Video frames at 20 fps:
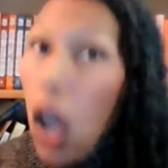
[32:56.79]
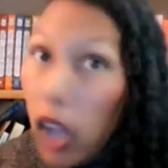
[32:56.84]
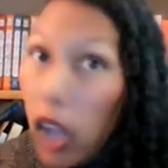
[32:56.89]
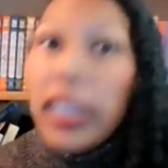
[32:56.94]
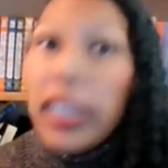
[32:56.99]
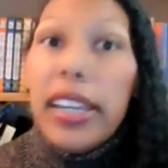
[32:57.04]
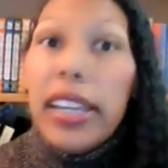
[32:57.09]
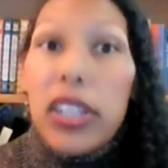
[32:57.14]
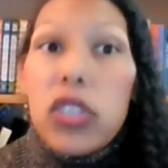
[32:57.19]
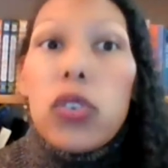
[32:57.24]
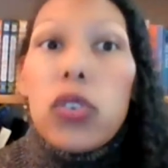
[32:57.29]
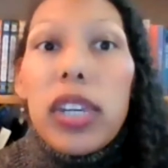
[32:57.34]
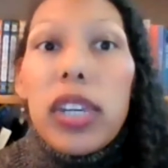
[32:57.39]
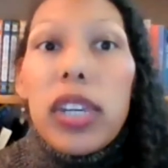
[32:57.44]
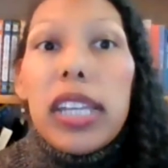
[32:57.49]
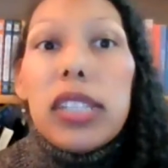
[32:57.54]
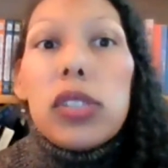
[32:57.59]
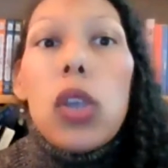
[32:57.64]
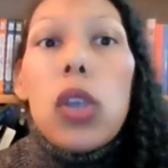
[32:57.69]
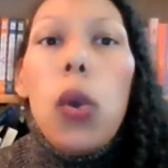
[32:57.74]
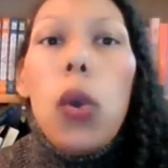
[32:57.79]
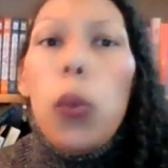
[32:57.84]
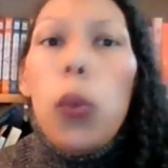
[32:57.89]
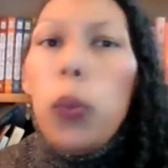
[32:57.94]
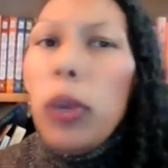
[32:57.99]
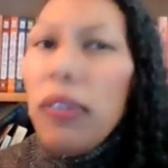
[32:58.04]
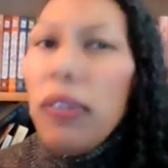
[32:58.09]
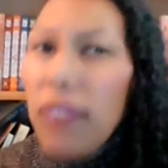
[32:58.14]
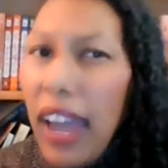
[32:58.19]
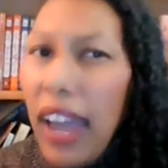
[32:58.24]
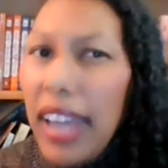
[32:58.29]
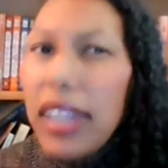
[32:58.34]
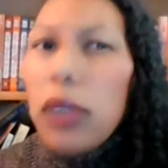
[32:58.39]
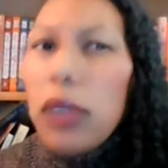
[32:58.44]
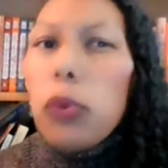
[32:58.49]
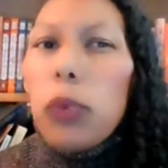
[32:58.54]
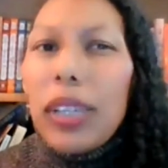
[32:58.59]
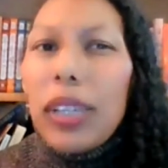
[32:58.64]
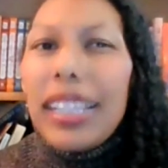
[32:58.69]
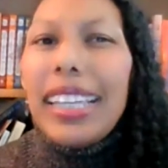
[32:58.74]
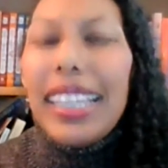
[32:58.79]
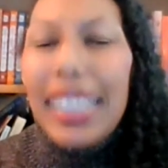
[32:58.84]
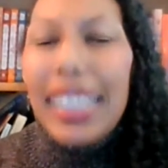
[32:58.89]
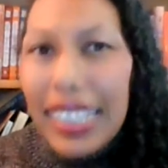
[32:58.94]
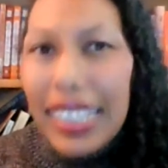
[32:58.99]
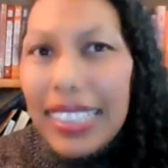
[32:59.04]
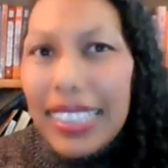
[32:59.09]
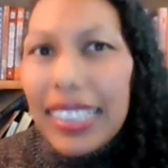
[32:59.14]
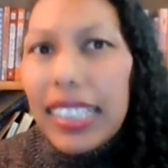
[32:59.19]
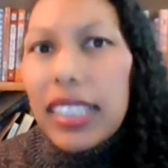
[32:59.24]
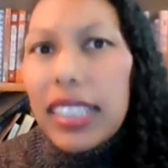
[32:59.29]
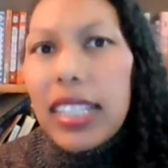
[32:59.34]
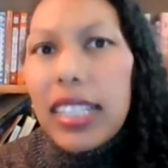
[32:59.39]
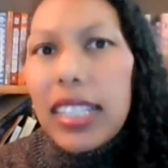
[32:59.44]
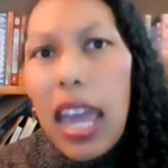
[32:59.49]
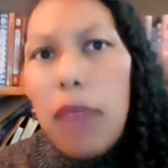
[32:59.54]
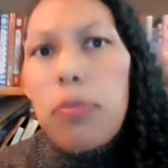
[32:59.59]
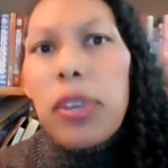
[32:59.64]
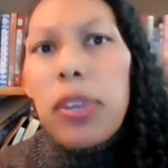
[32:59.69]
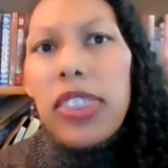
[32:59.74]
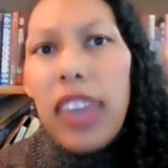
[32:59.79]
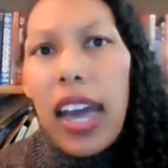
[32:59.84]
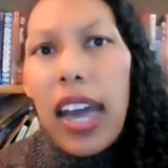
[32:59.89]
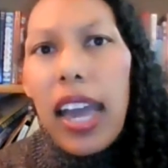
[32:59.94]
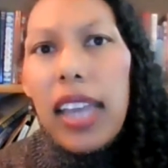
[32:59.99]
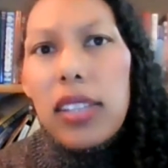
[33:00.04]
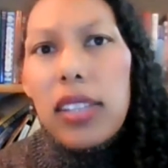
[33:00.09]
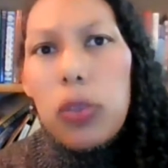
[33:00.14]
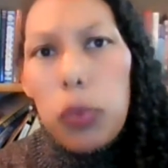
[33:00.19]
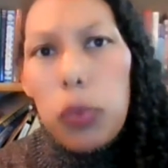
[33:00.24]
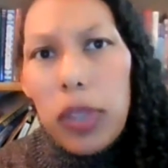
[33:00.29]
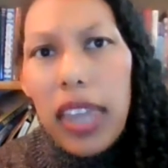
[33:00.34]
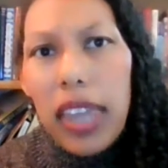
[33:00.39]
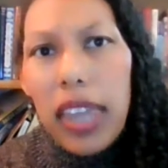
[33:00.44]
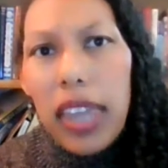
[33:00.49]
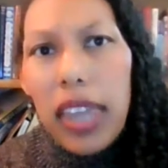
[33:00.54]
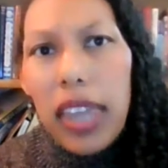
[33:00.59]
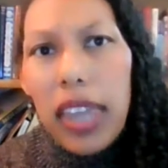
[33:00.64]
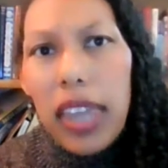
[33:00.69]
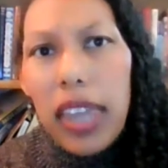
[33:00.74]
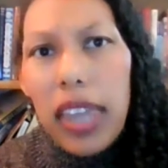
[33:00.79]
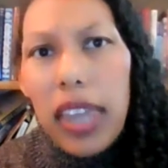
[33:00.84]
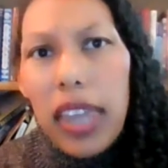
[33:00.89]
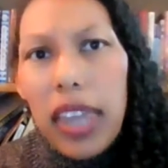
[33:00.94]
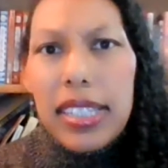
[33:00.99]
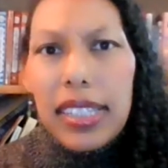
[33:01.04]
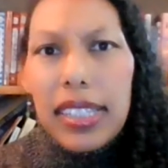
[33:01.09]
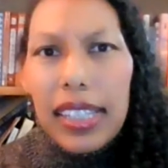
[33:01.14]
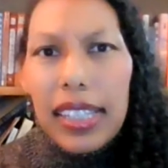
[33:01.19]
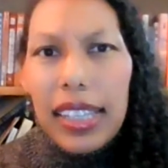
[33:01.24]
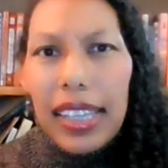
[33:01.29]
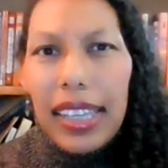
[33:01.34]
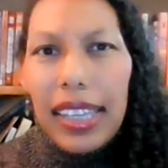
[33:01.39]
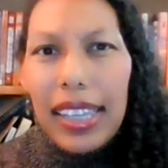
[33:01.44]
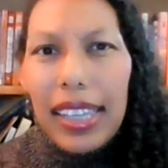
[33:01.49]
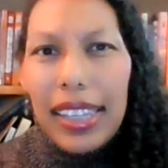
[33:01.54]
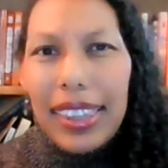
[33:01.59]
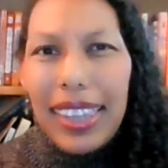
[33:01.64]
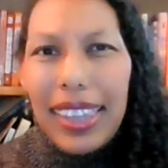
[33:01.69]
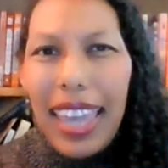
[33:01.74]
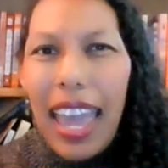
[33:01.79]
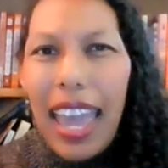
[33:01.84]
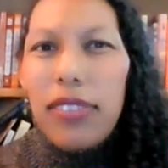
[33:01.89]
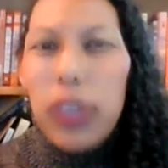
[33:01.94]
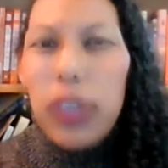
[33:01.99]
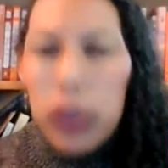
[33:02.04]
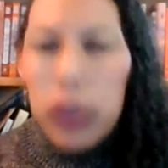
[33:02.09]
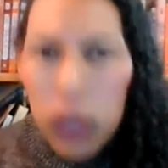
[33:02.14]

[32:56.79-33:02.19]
Unlike trees, we find it really easy to empathize with elephants. They